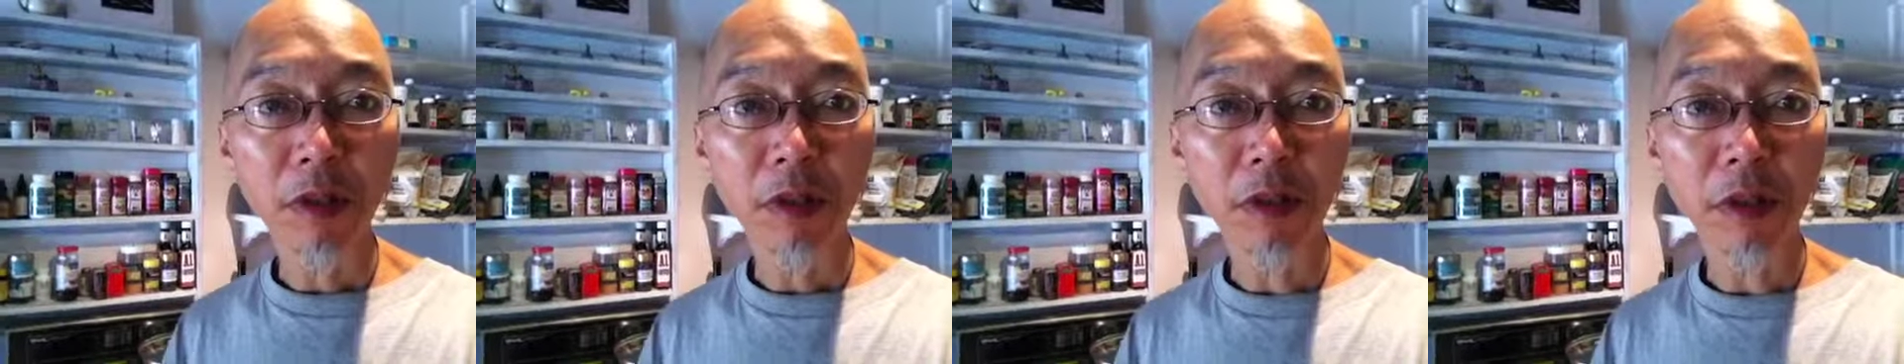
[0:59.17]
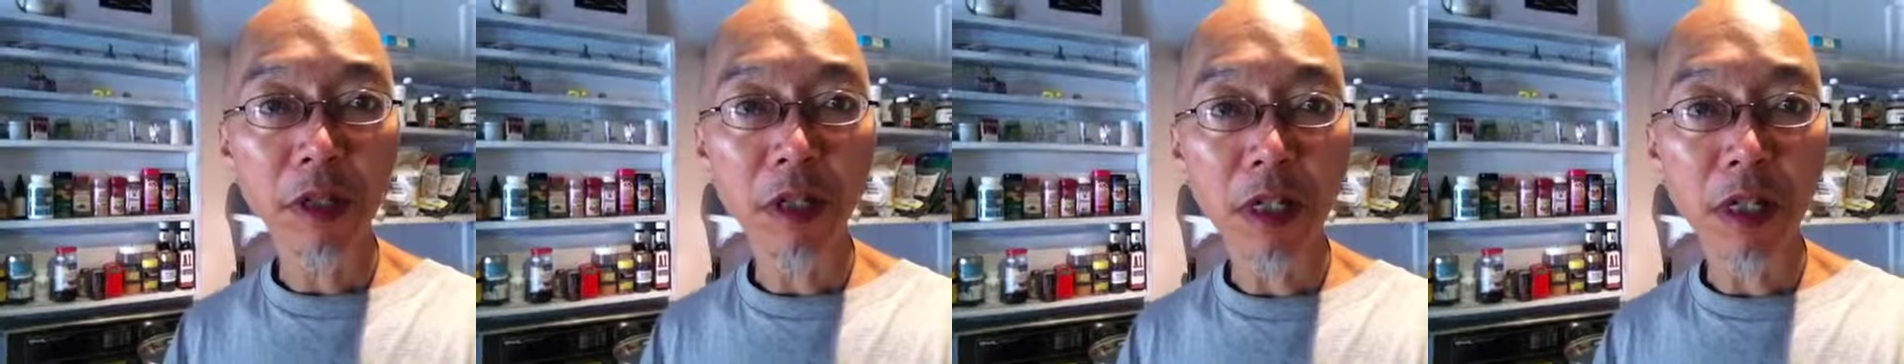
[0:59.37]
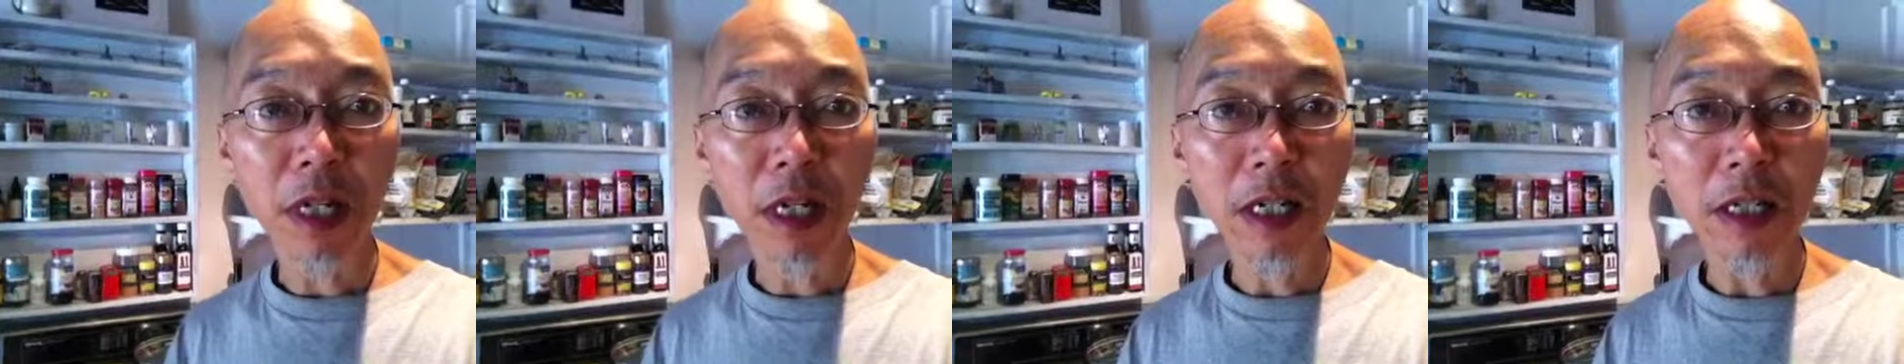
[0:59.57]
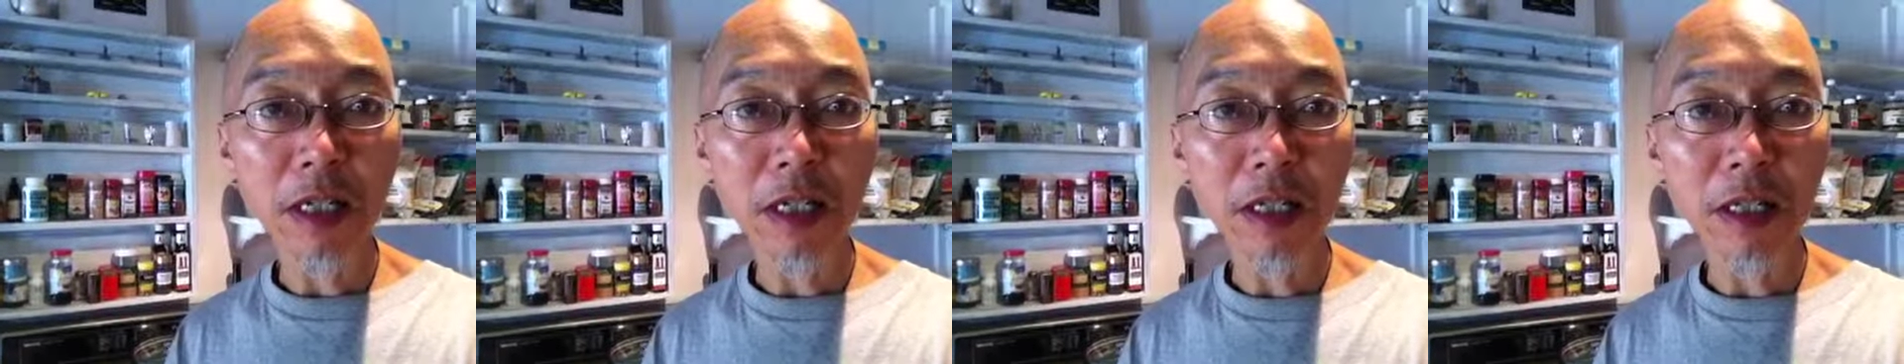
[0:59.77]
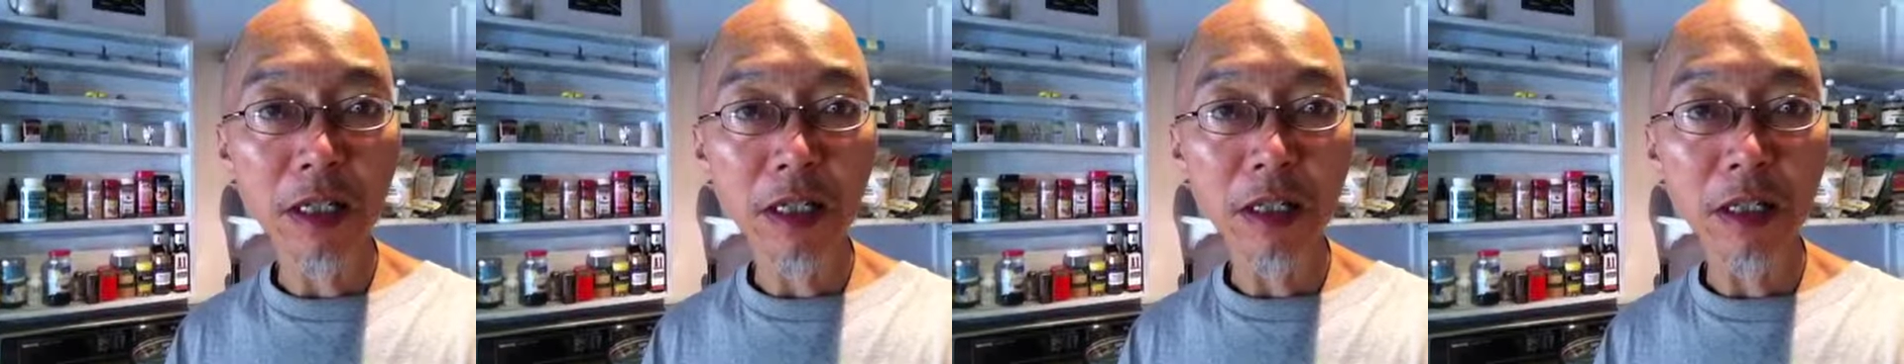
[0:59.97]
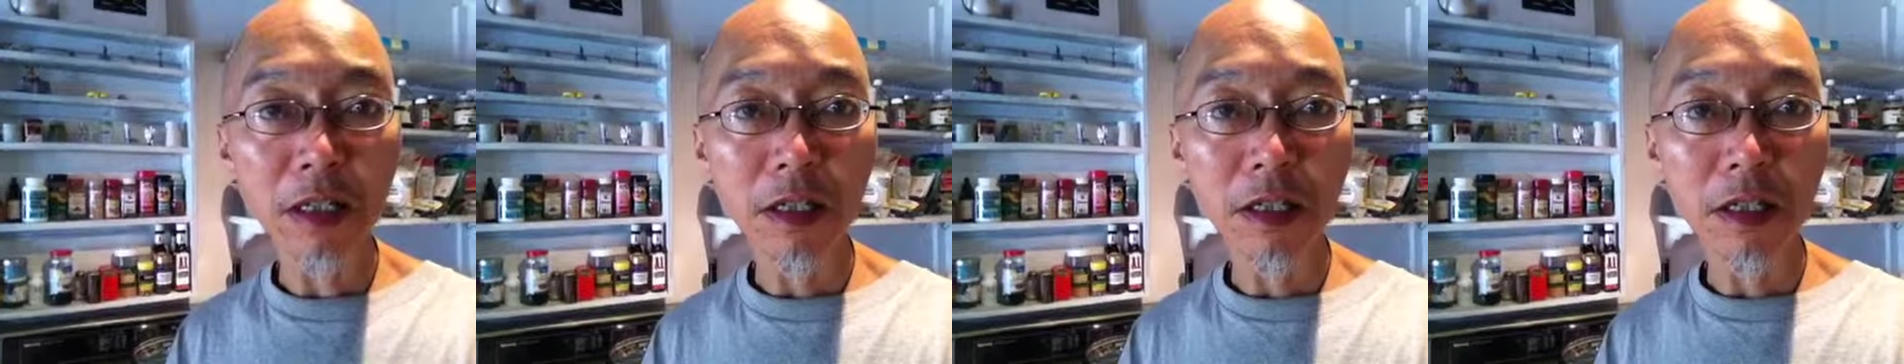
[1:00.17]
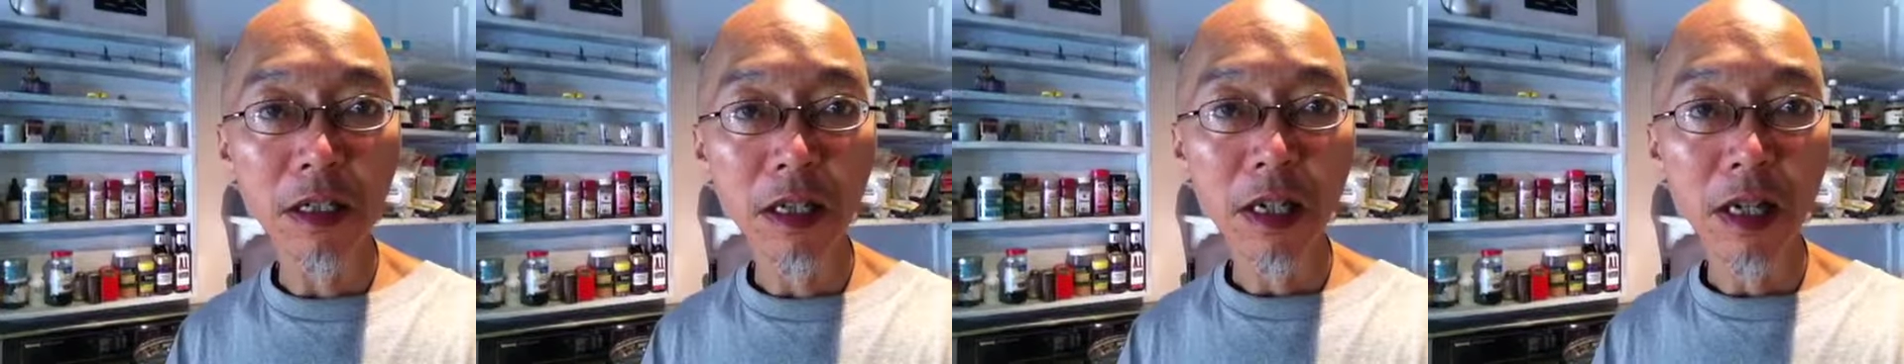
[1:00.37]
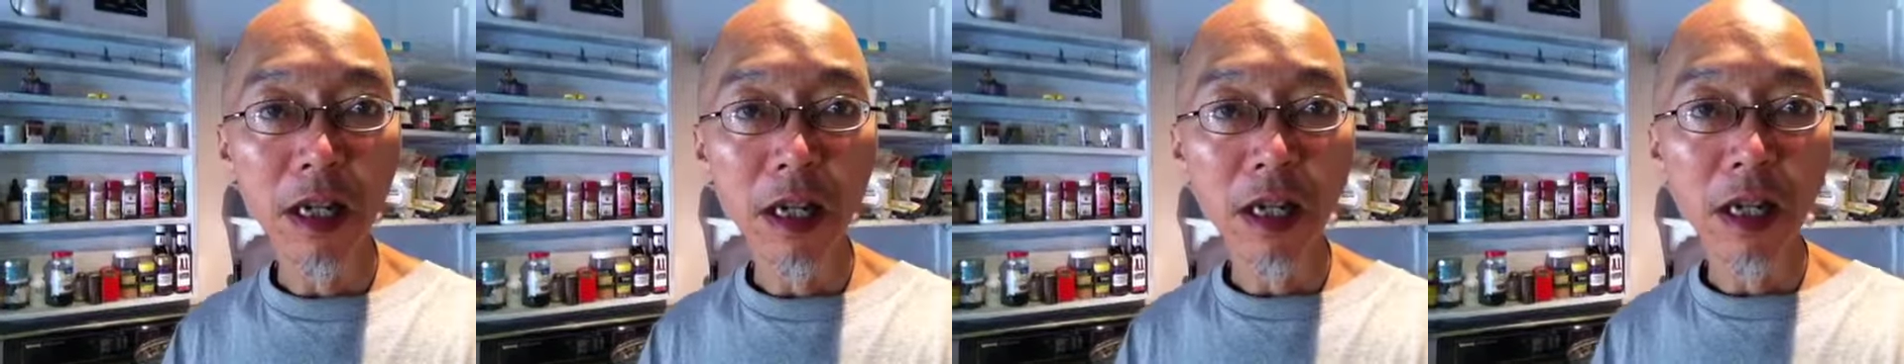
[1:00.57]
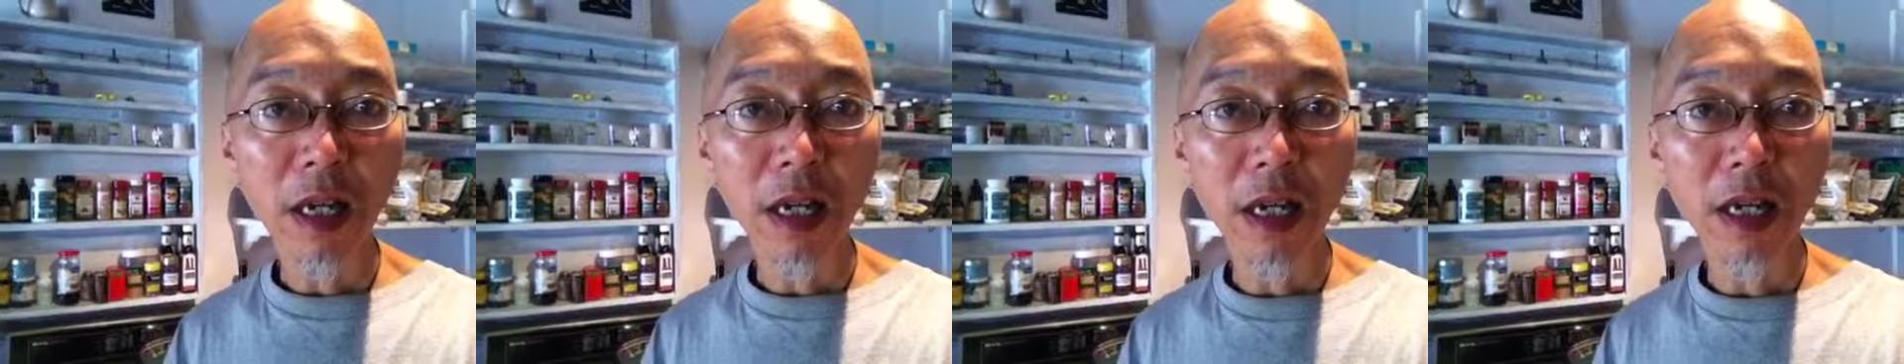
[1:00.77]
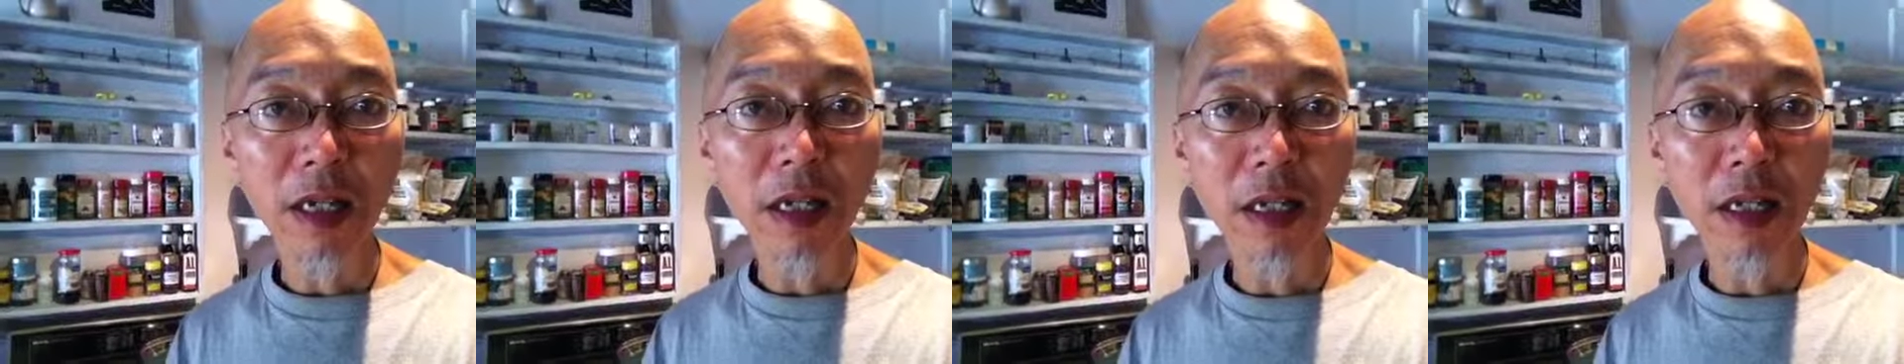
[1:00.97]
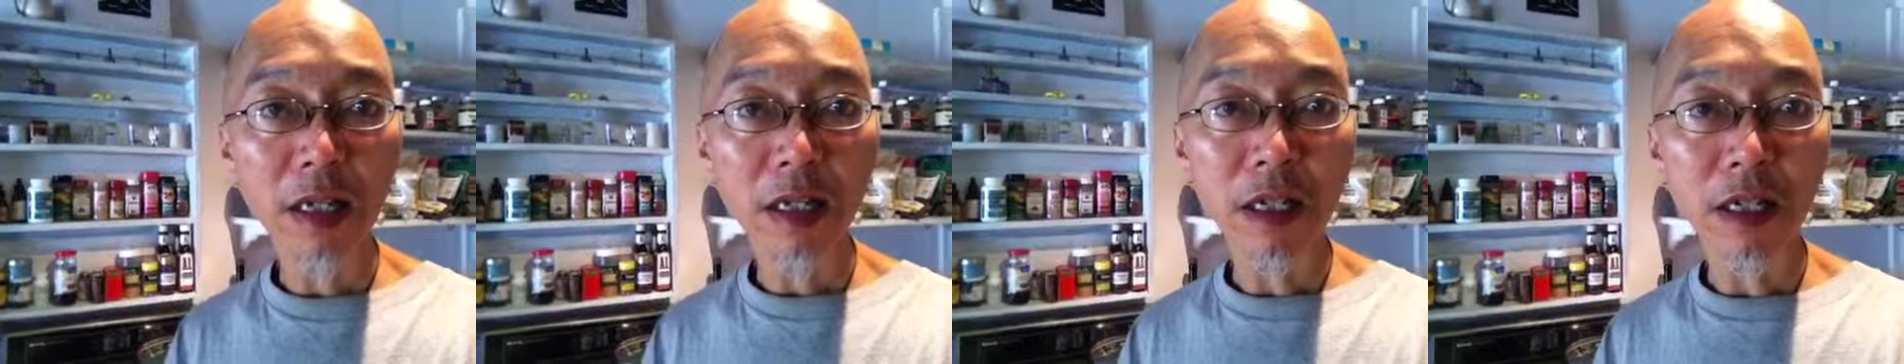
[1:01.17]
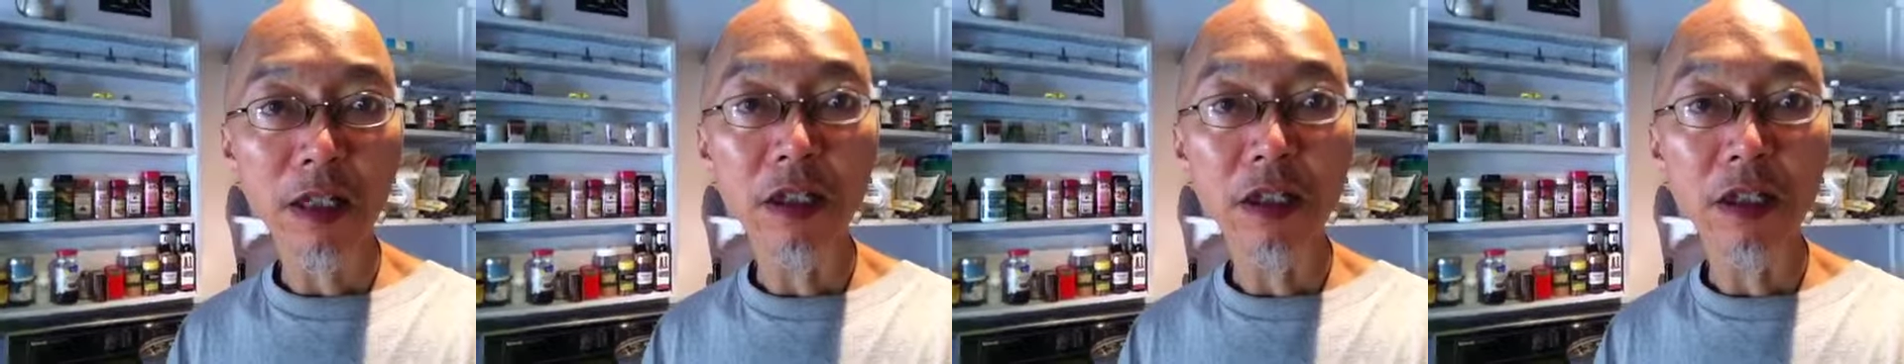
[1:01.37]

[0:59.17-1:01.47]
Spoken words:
during the 90s, and